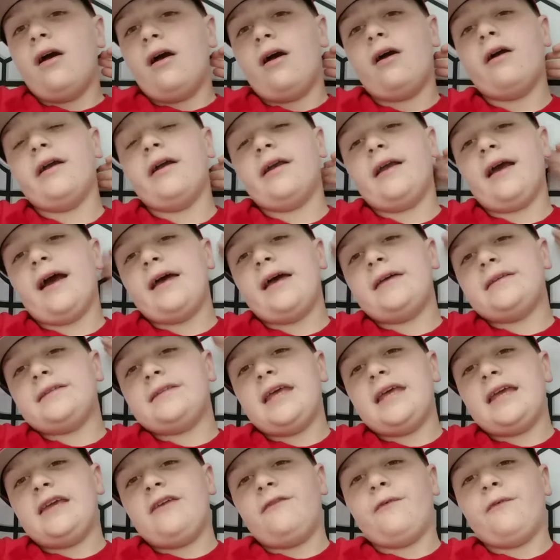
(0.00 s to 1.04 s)
Alright guys,
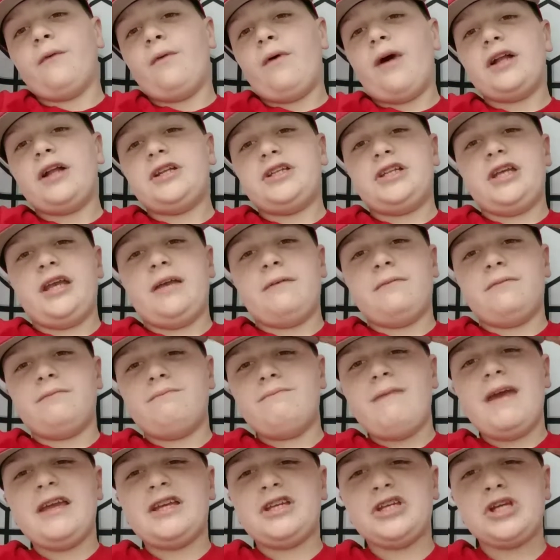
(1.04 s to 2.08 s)
thank you for watching.
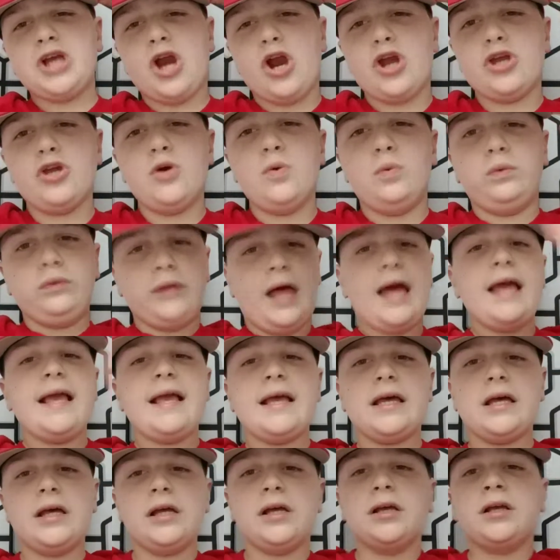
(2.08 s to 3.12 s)
Make sure you
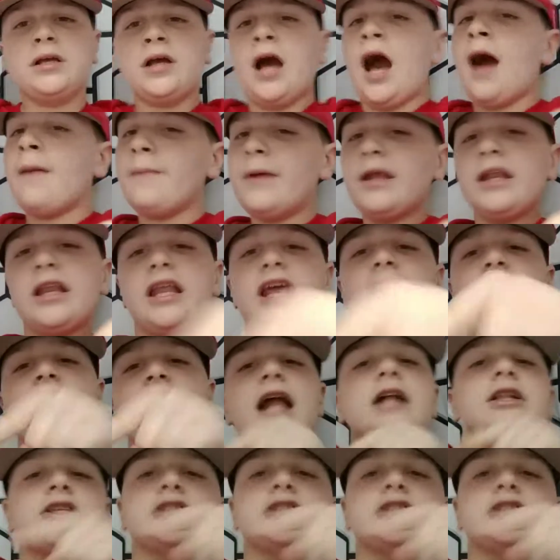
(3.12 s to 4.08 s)
like, comment, and